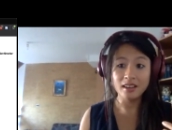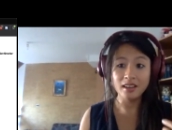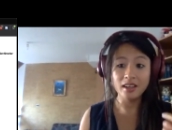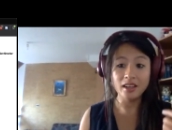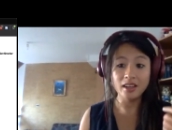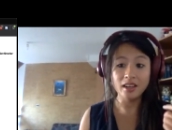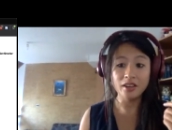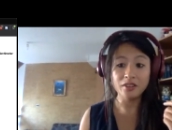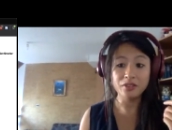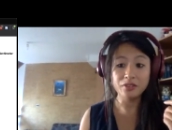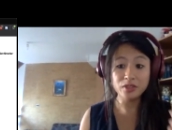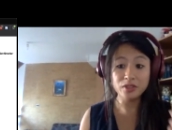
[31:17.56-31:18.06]

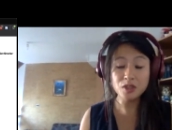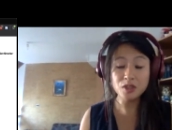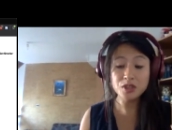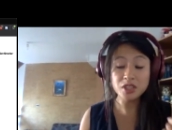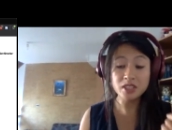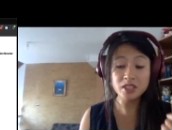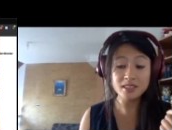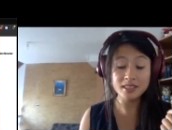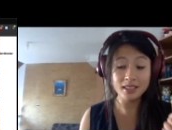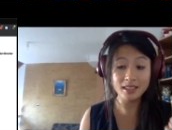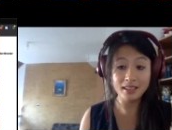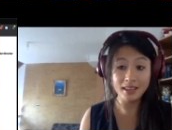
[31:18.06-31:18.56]
a future
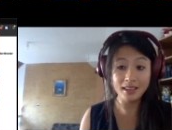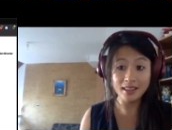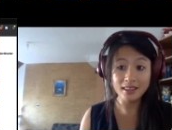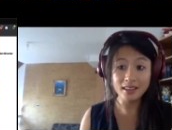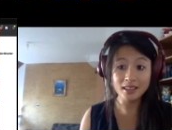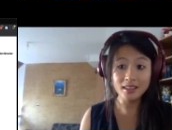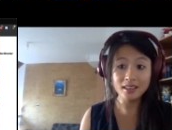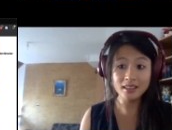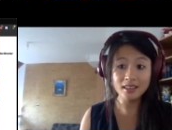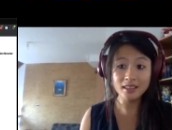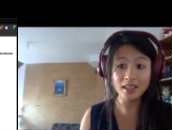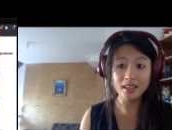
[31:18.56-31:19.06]

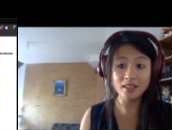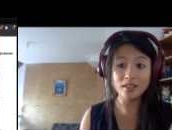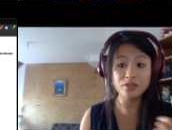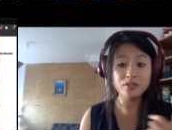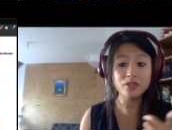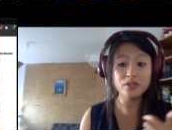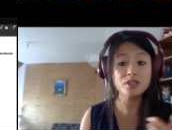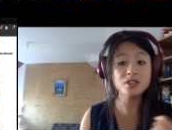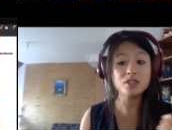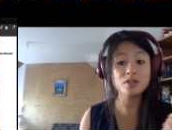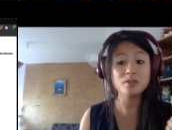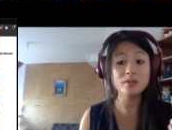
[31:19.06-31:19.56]
together and a
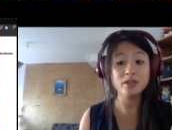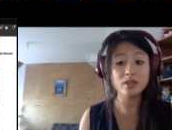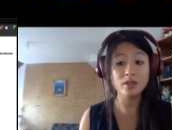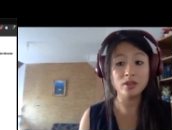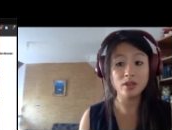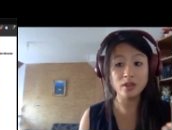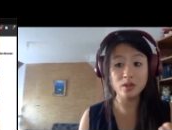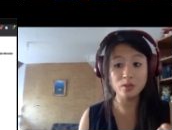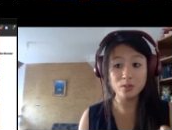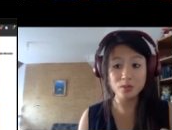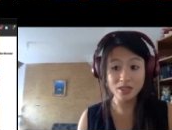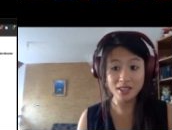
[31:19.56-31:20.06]
future with your
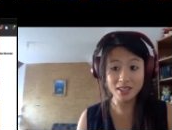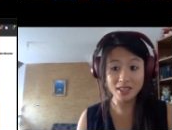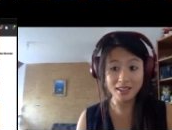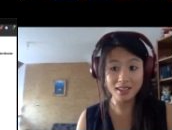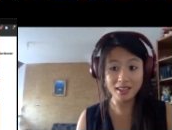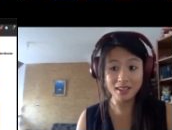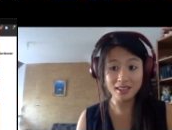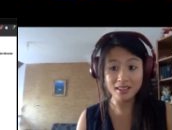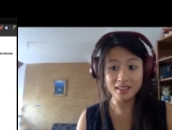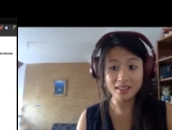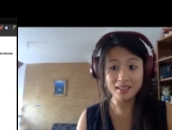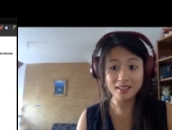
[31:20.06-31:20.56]

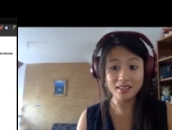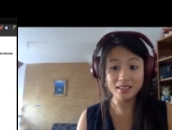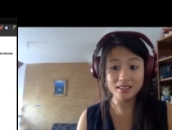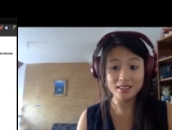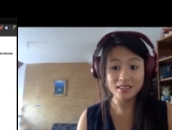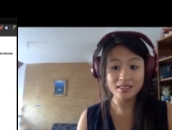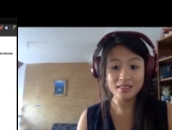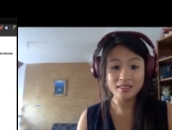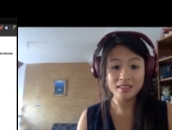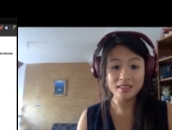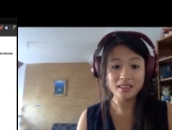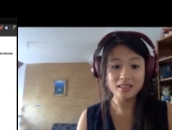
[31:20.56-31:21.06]
community.
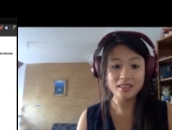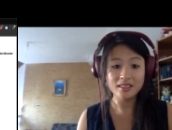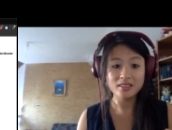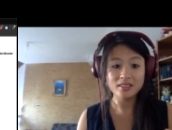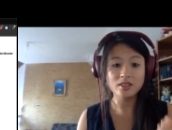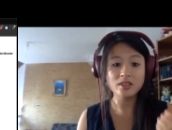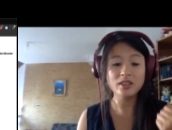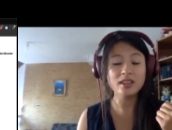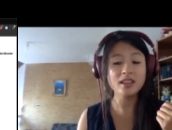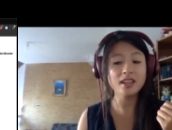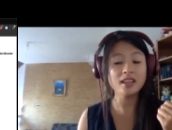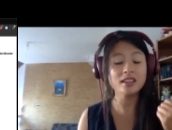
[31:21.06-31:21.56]
So
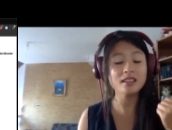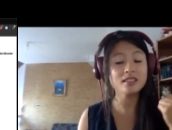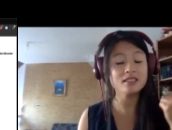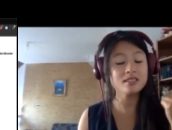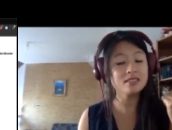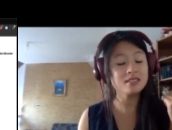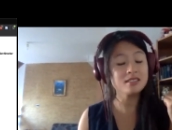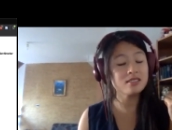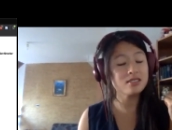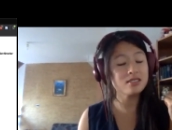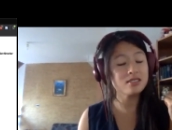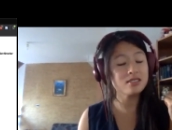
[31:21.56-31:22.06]
you can
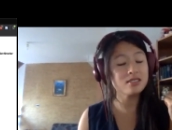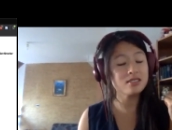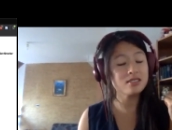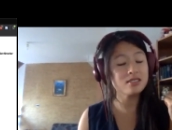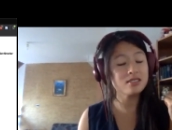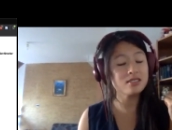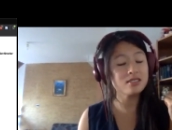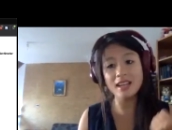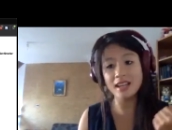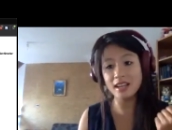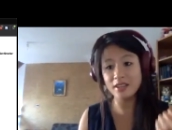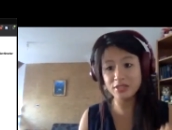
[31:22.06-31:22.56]

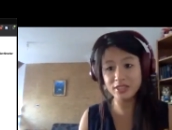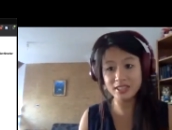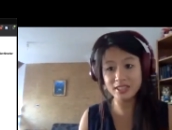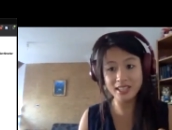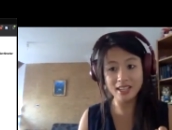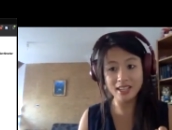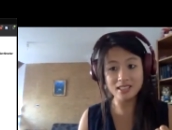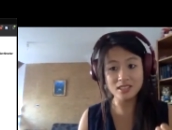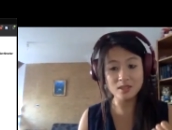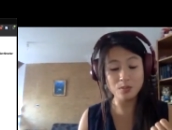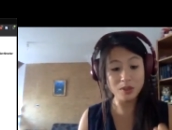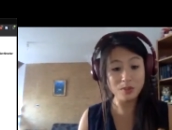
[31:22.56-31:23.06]
choose every
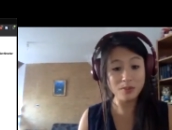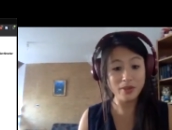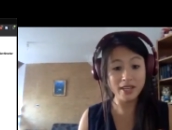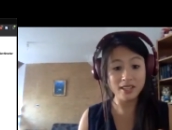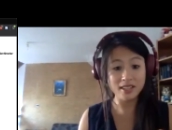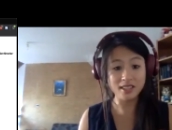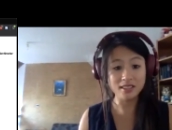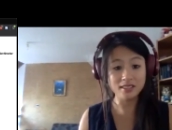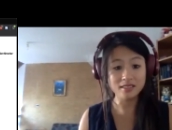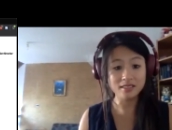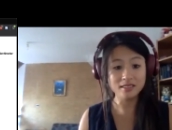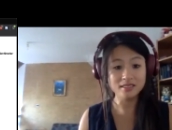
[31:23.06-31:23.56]
day to be
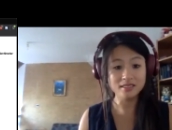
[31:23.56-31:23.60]
better.